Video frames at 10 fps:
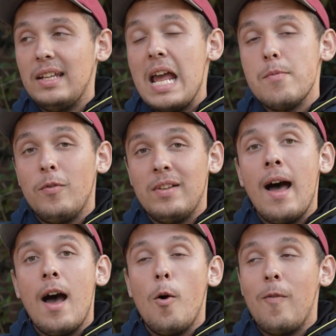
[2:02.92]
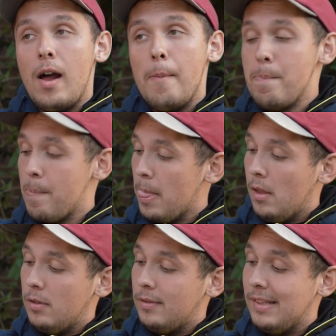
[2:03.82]
the name of
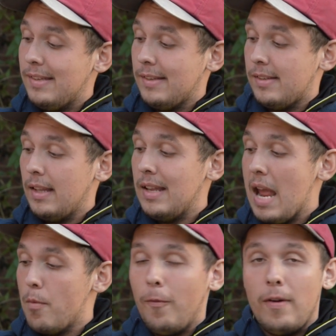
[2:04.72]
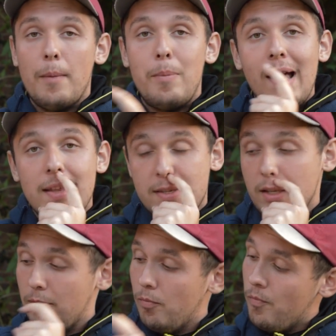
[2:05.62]
this is the name of a
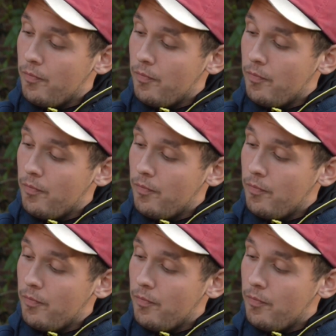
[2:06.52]
person